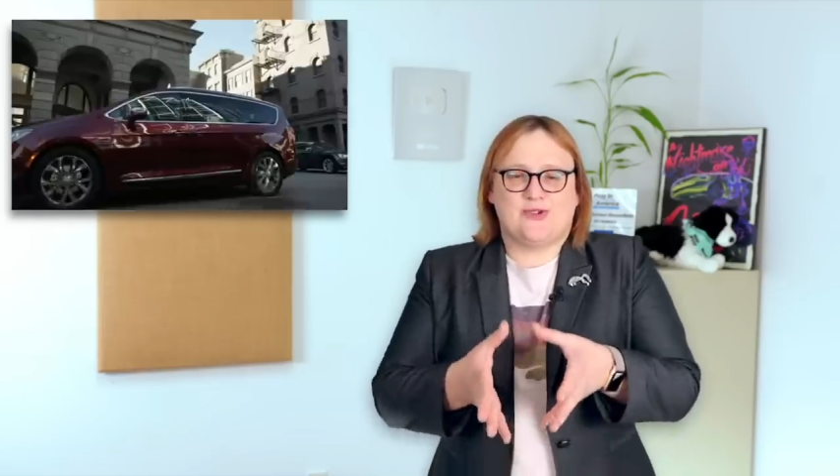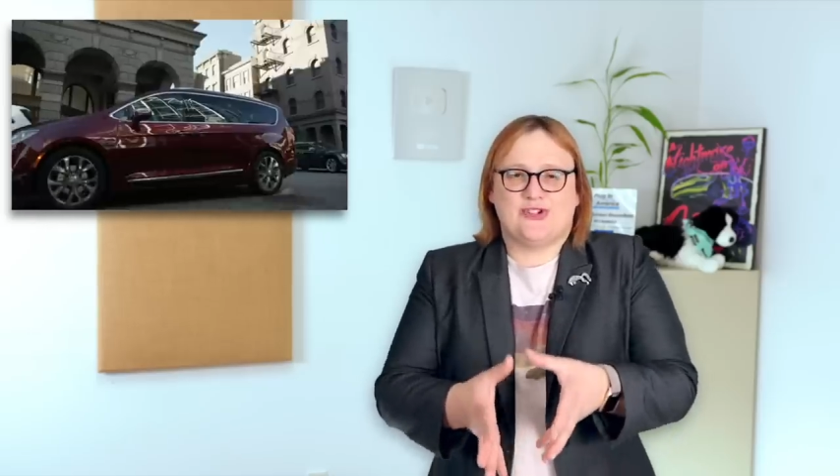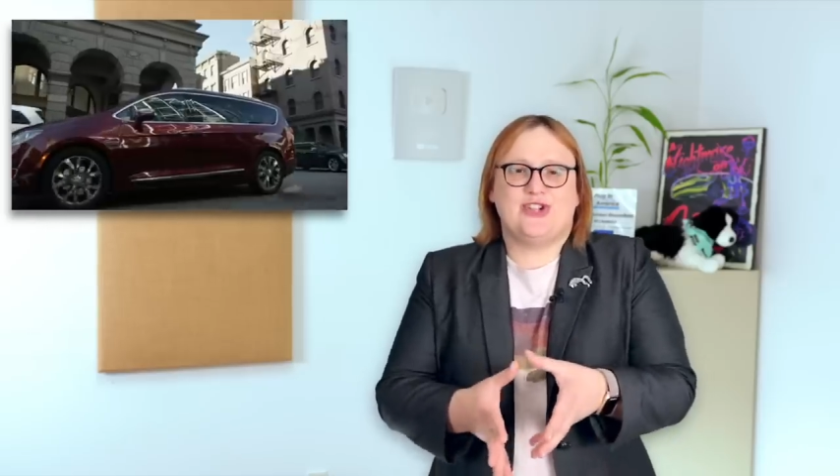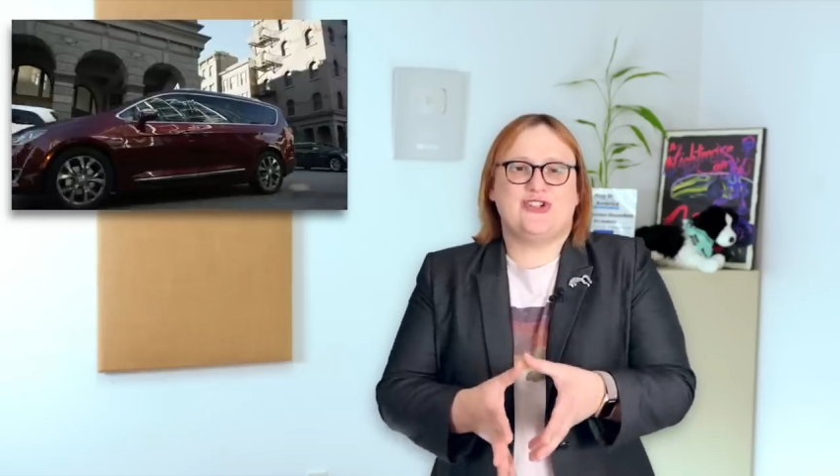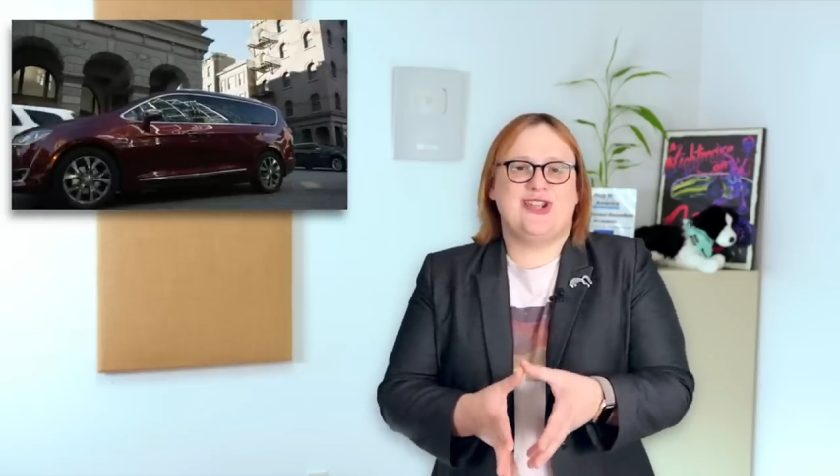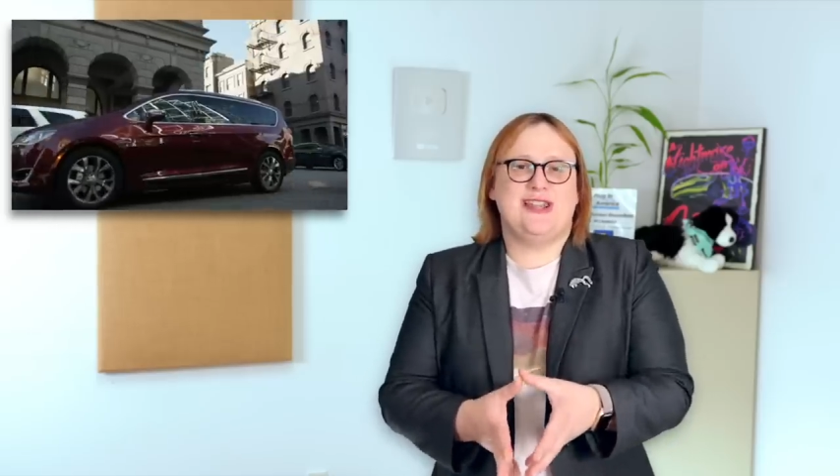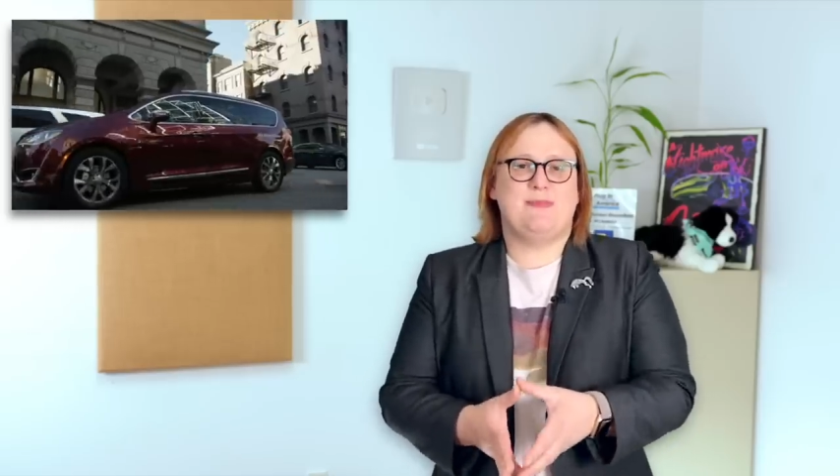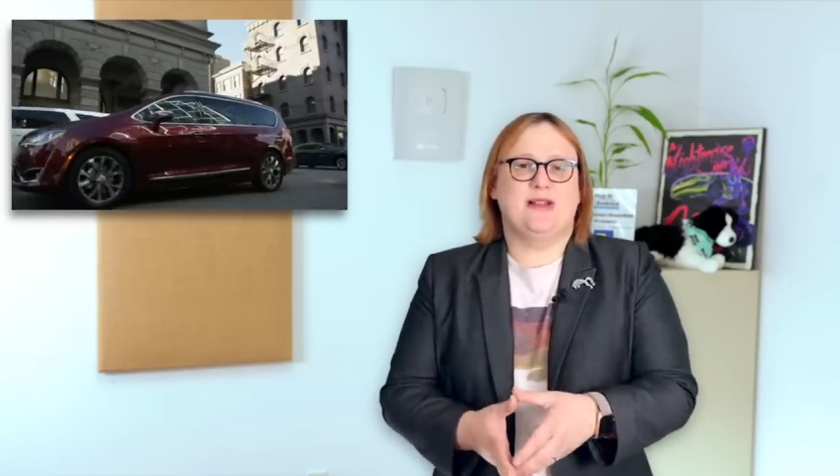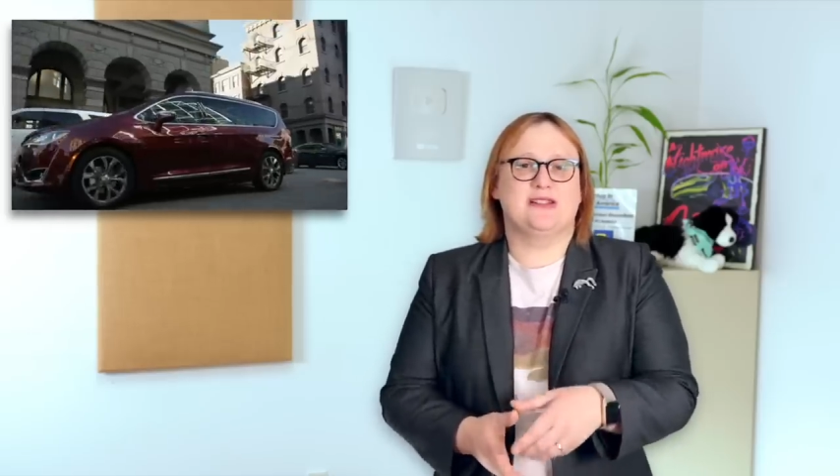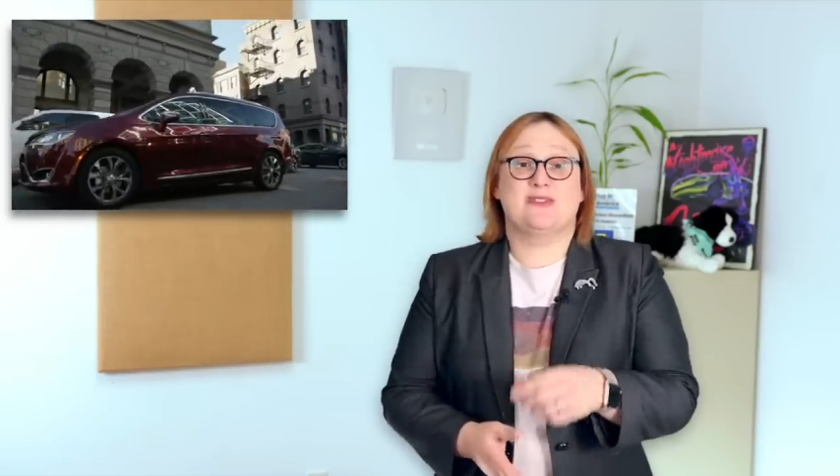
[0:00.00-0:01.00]
were traditionally
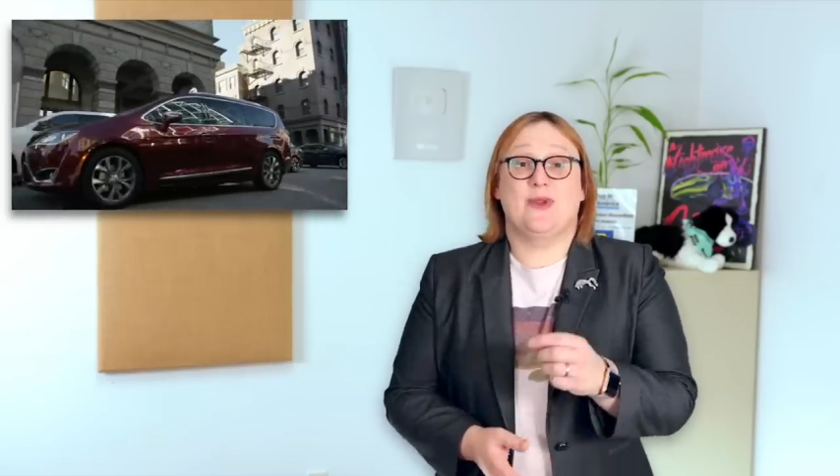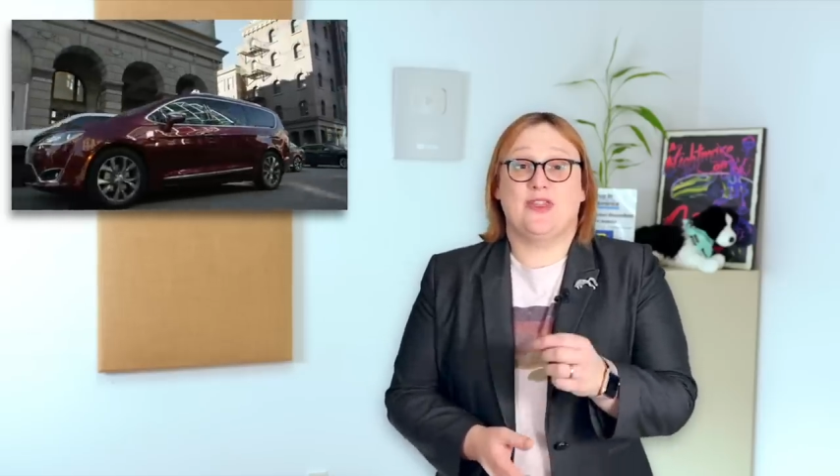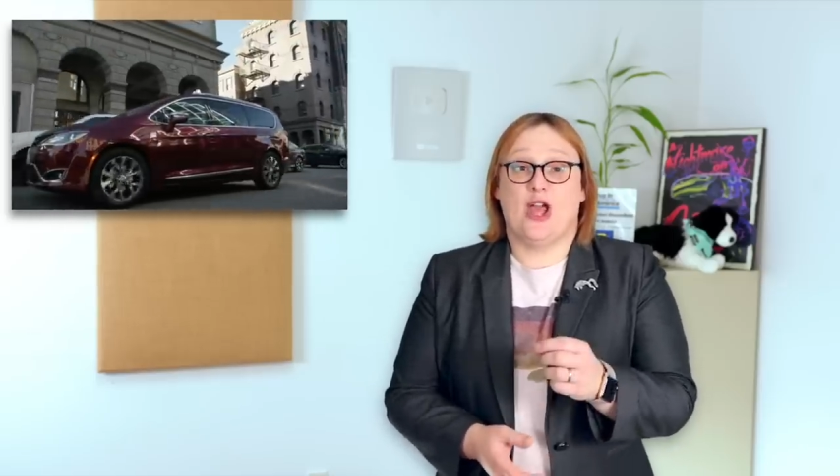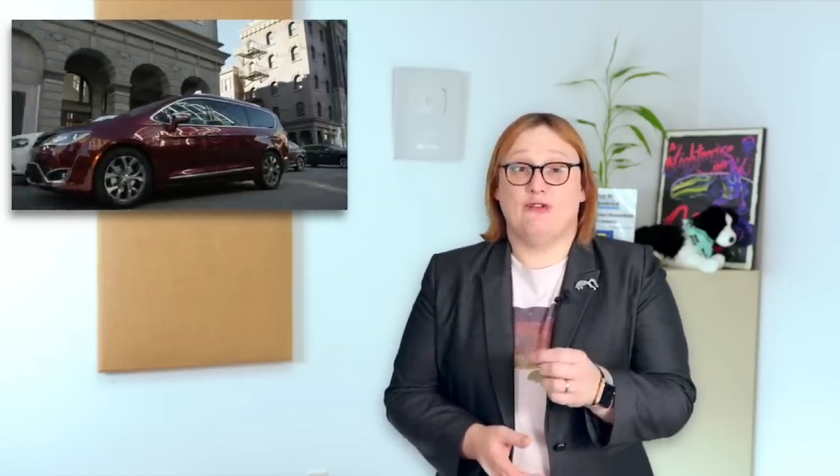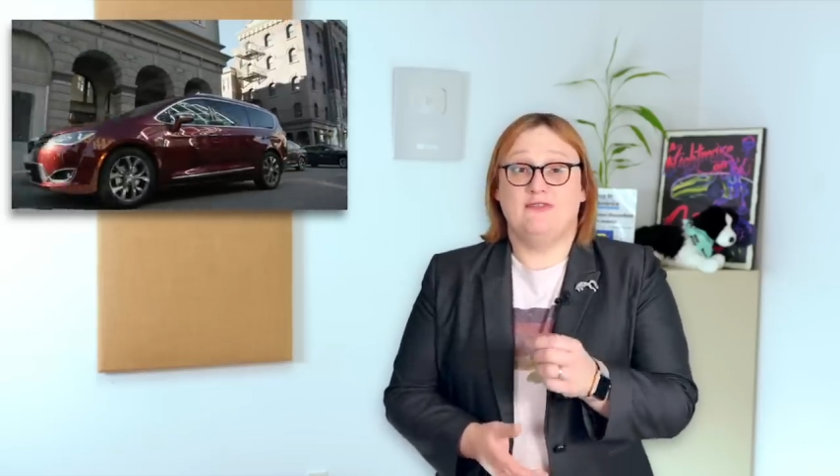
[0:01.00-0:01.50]
built with